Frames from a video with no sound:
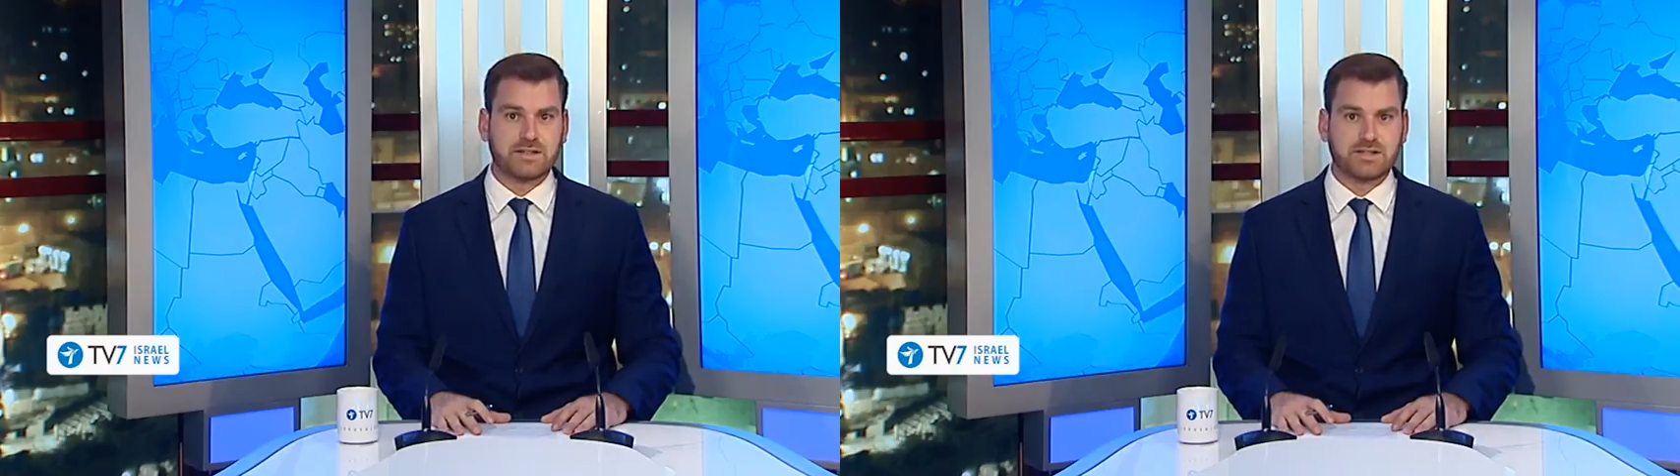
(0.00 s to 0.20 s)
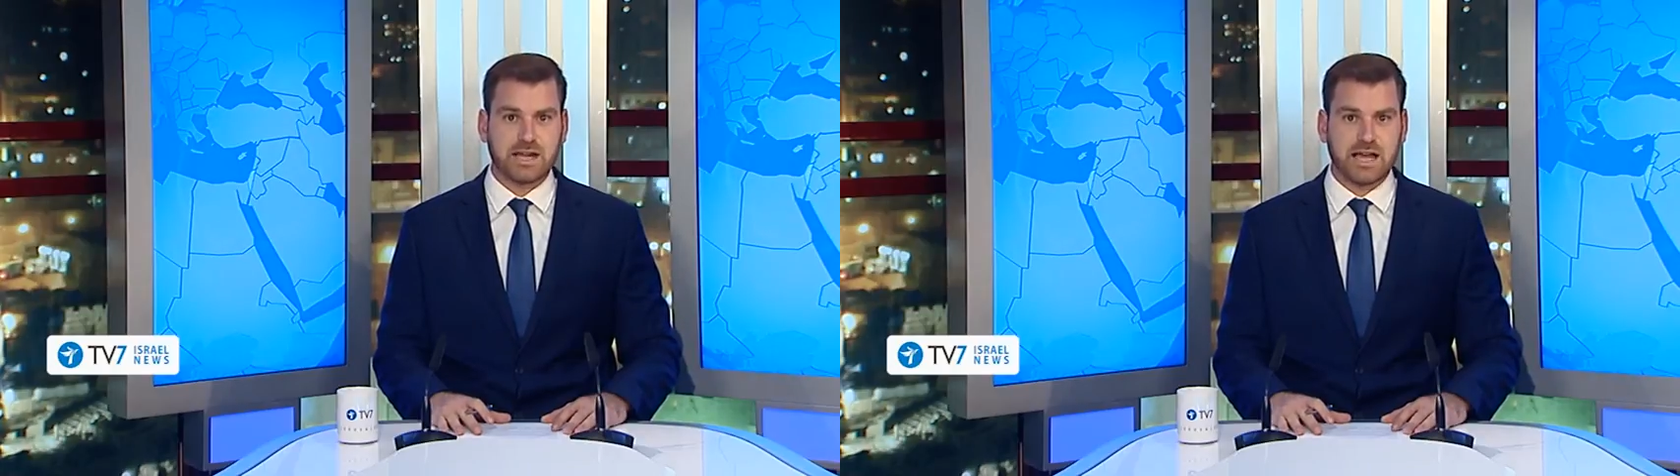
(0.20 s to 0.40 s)

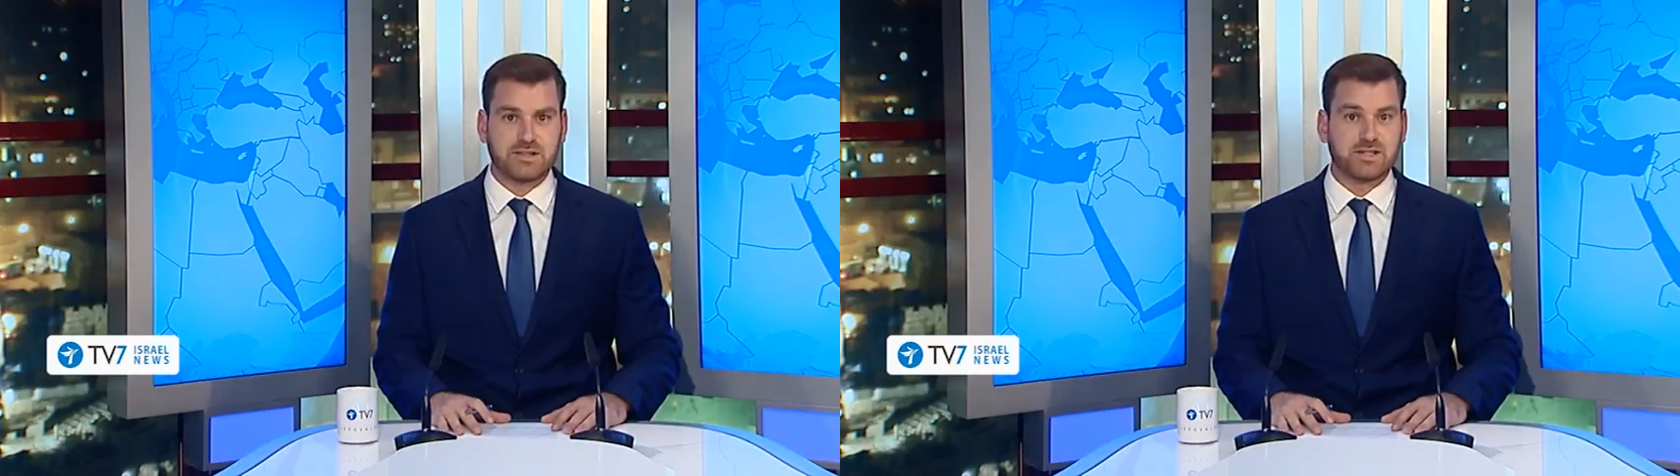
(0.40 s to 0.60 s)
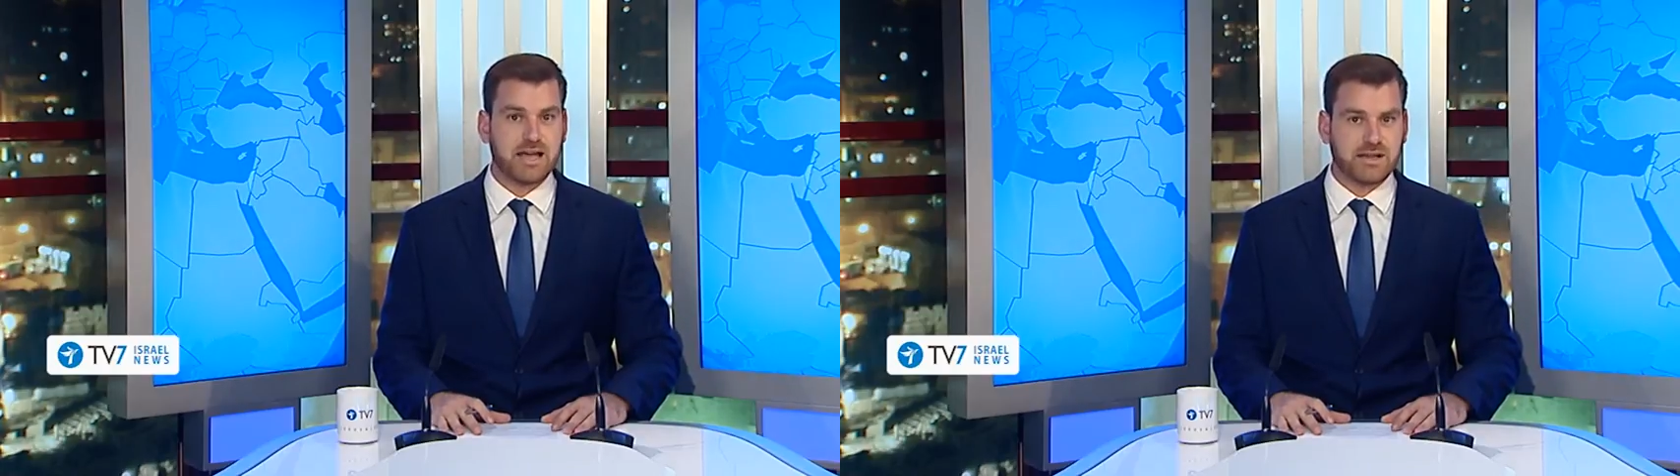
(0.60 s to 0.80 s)

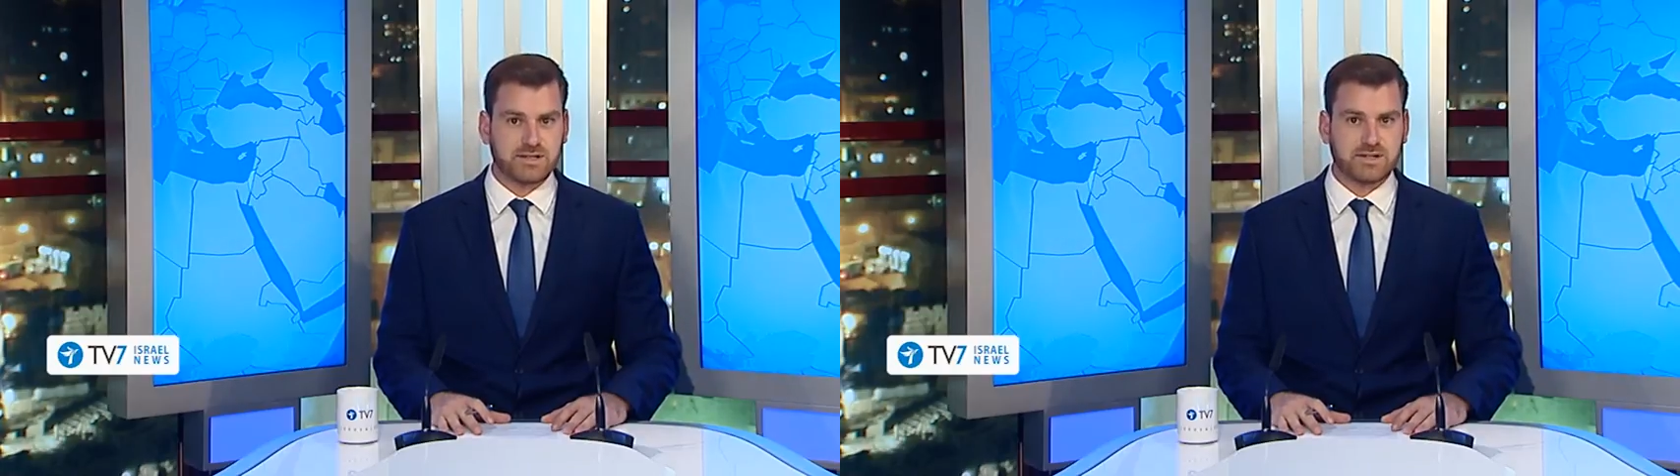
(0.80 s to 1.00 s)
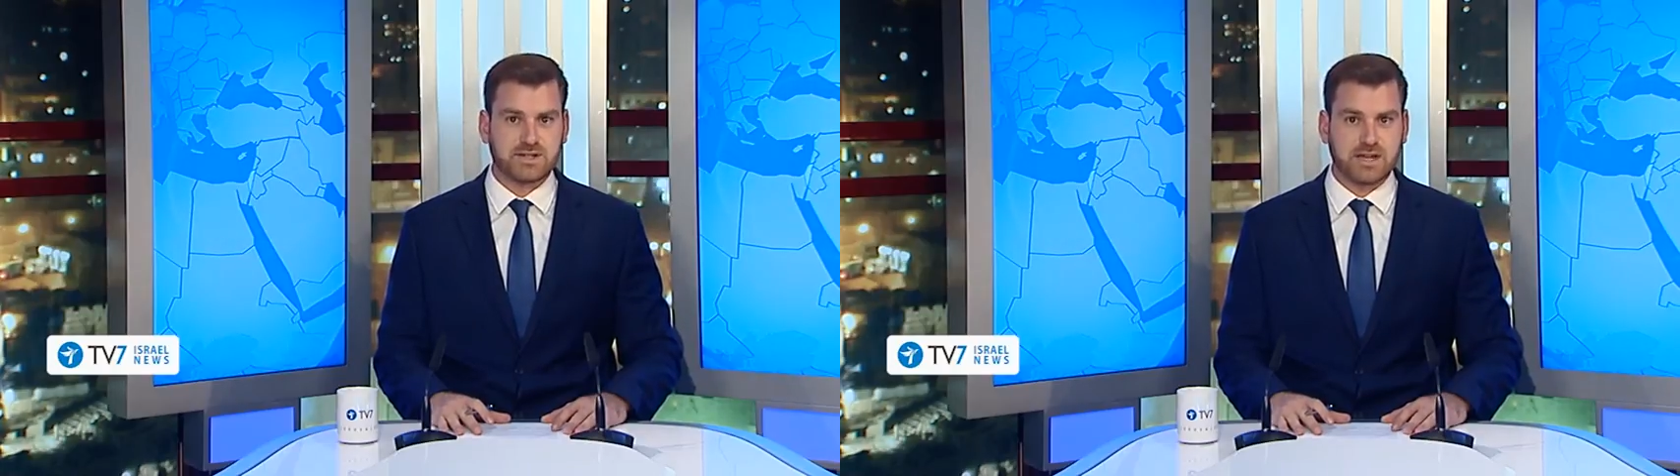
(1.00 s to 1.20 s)
States has
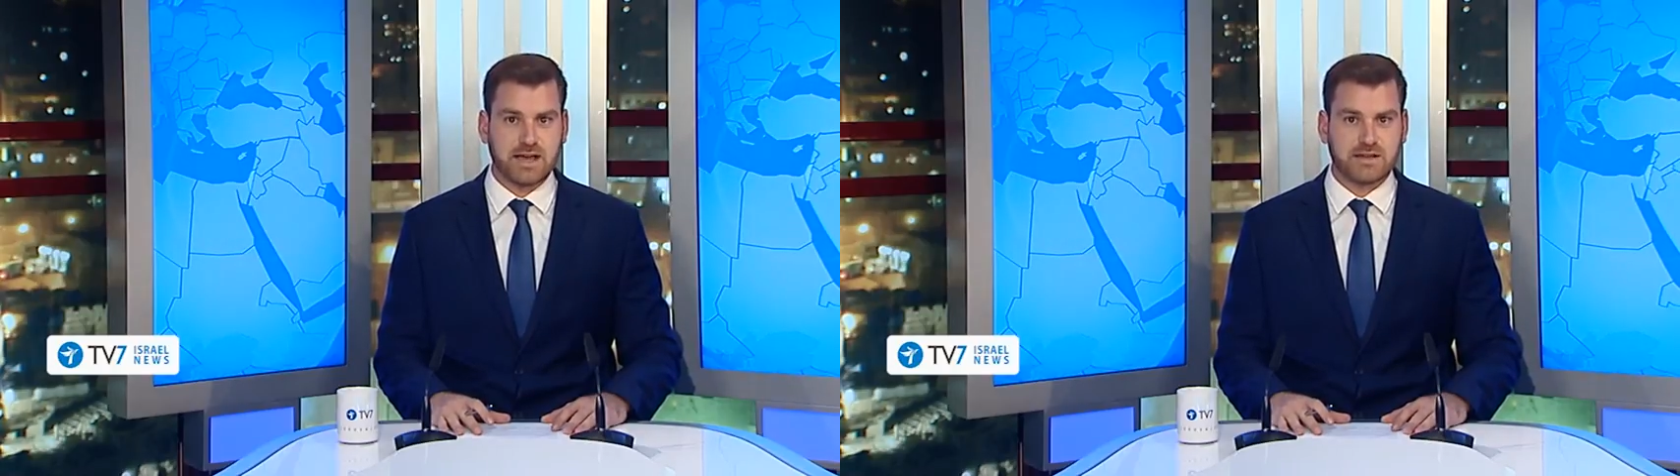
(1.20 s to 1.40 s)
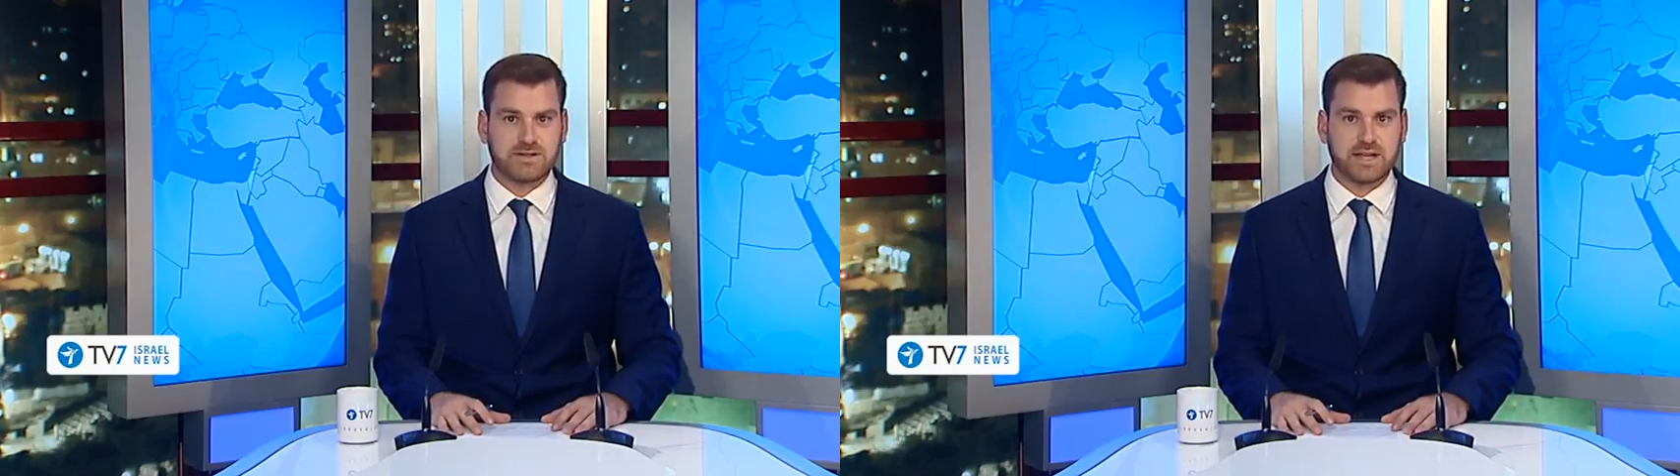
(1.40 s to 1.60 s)

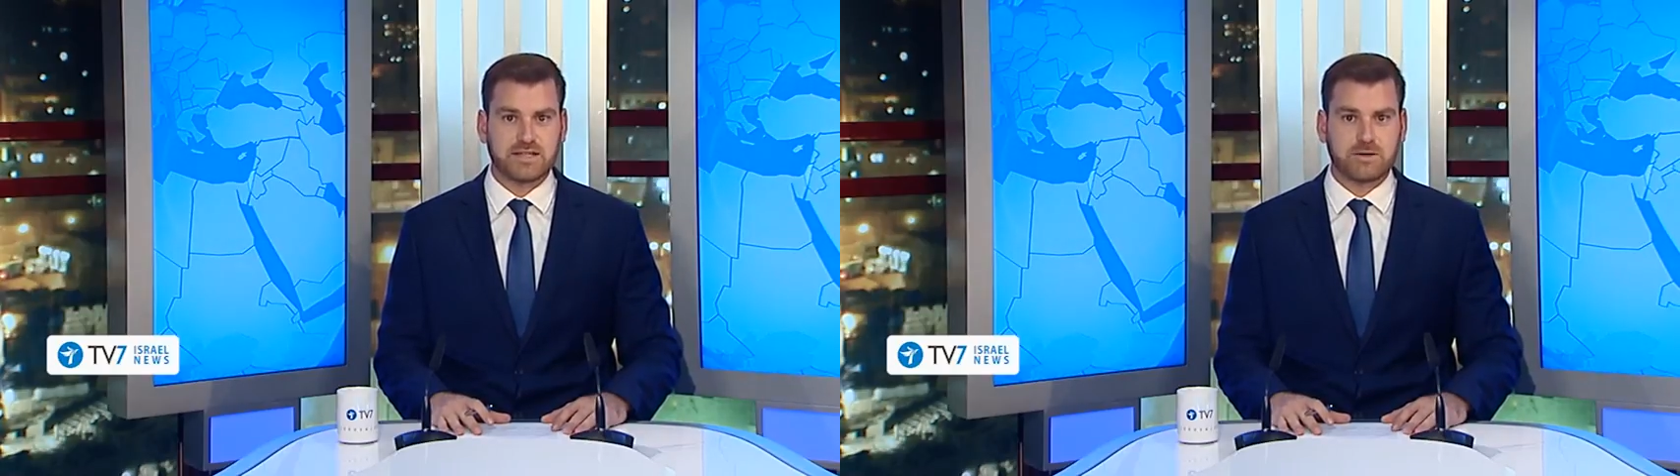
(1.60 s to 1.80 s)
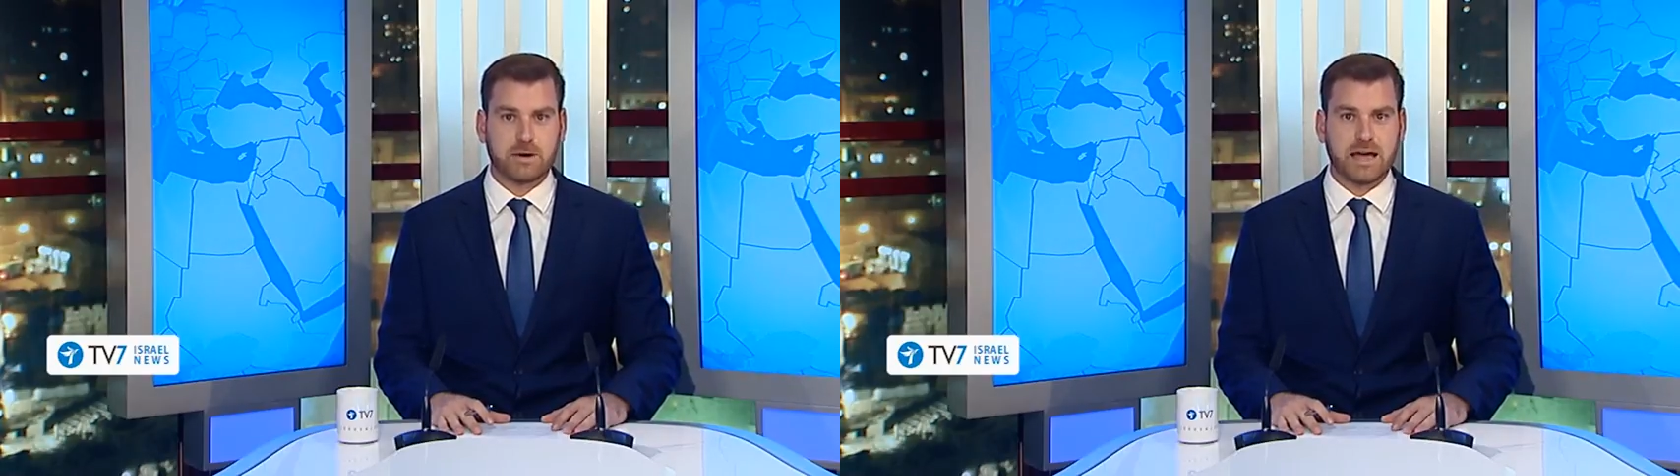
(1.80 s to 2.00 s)
assessed
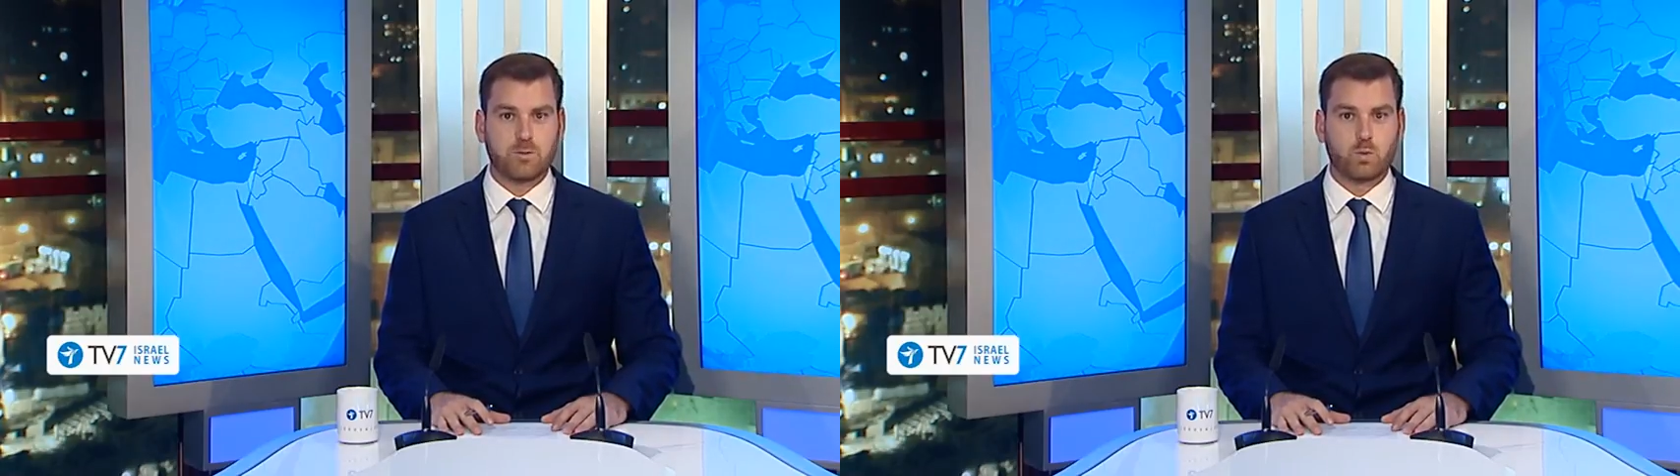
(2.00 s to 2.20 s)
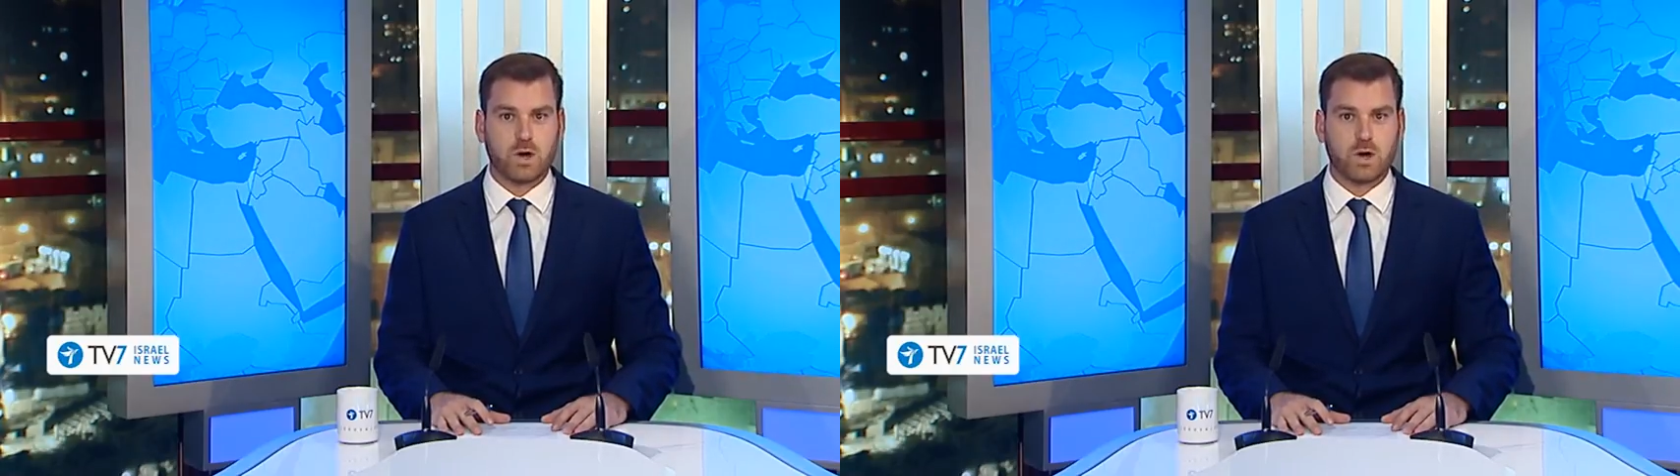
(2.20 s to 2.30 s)
that Iran